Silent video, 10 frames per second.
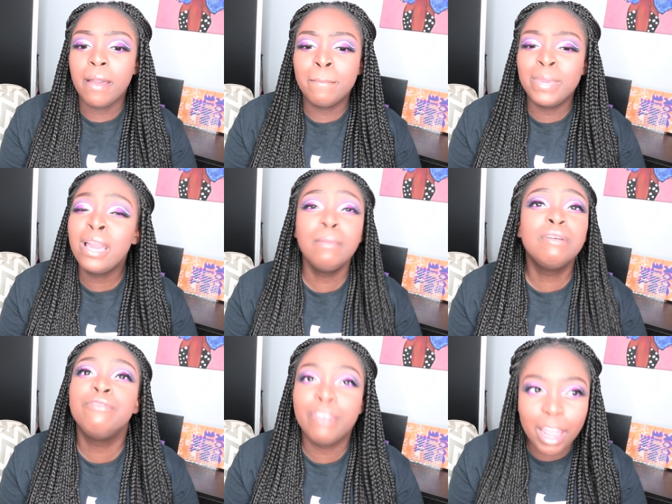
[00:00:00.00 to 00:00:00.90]
become
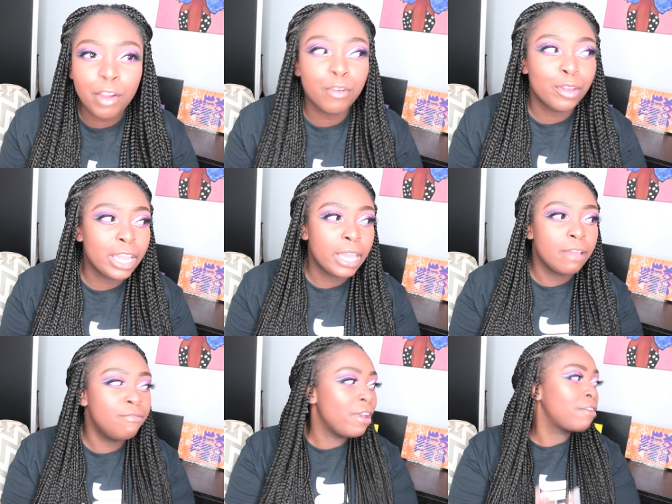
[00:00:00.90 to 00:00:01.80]
a very,
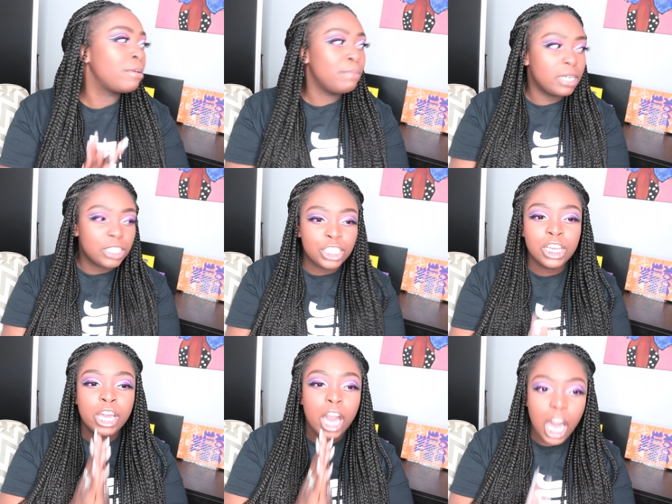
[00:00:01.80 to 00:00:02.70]
very much
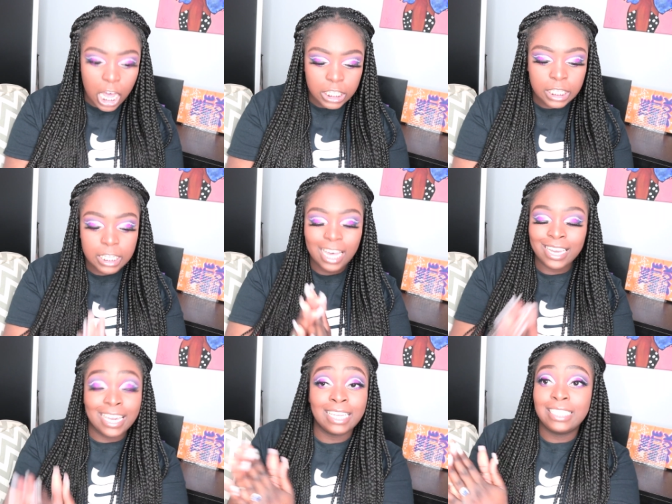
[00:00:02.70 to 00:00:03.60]
us
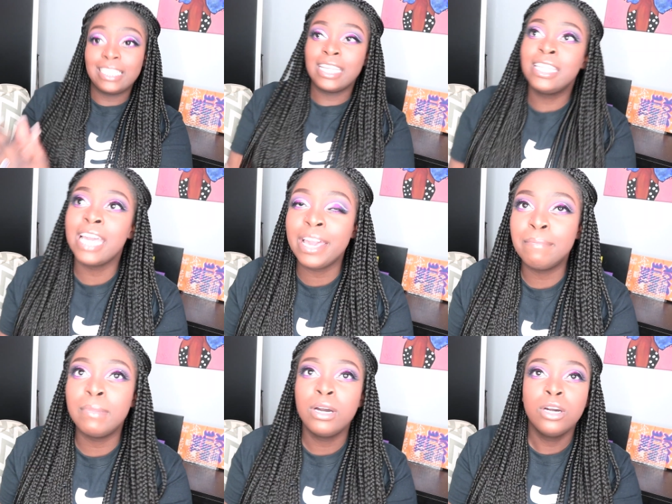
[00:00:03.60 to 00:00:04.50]
against
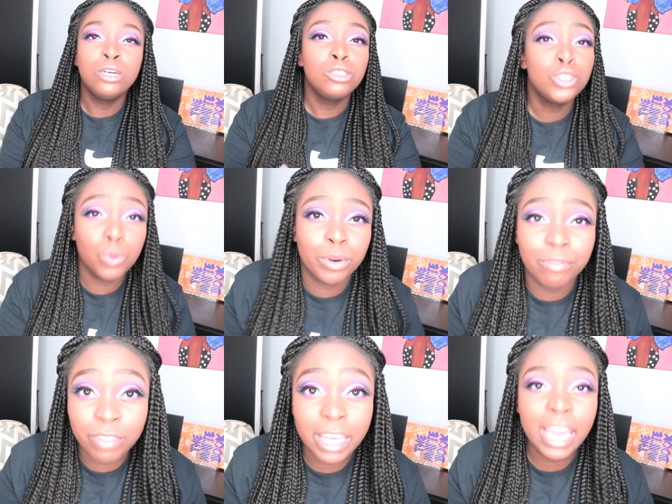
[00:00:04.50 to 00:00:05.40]
them sort of
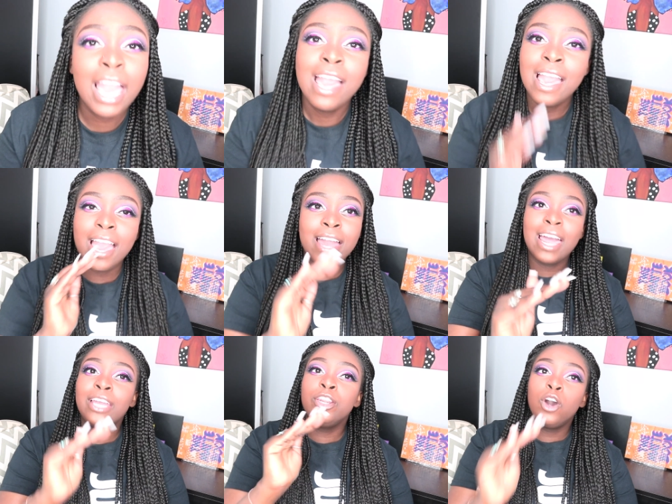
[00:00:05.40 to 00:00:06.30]
thing. And
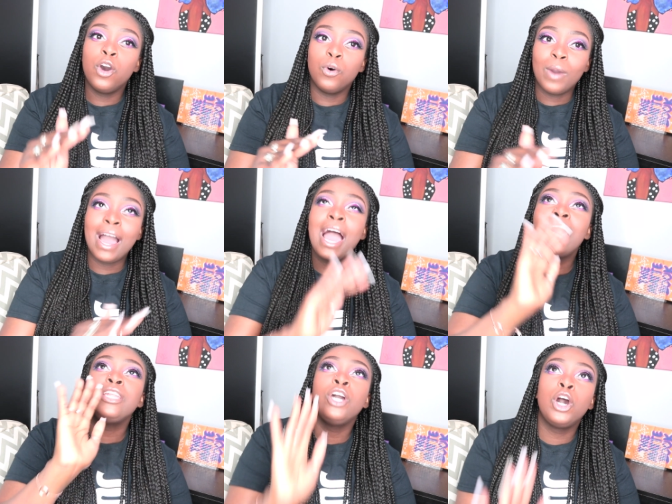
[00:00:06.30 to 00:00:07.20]
I know,
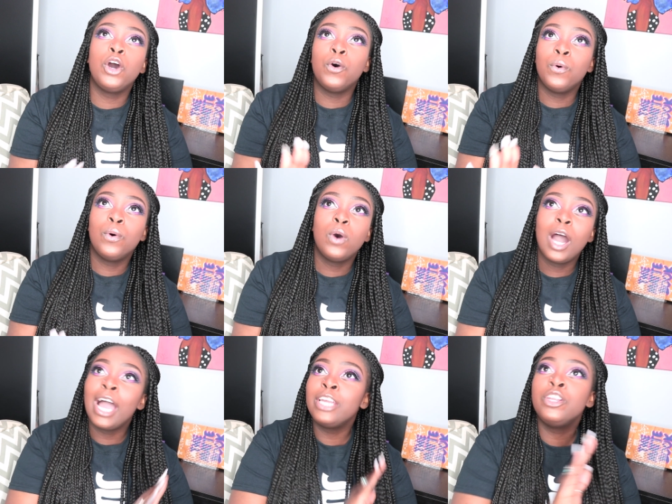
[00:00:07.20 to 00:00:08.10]
I know,
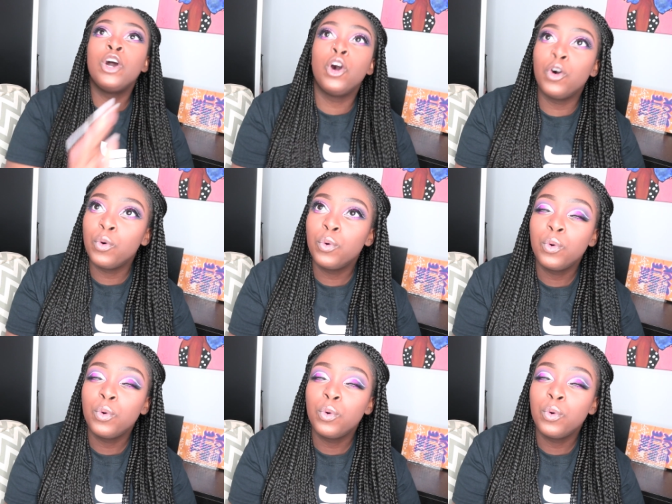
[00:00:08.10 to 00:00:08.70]
I know.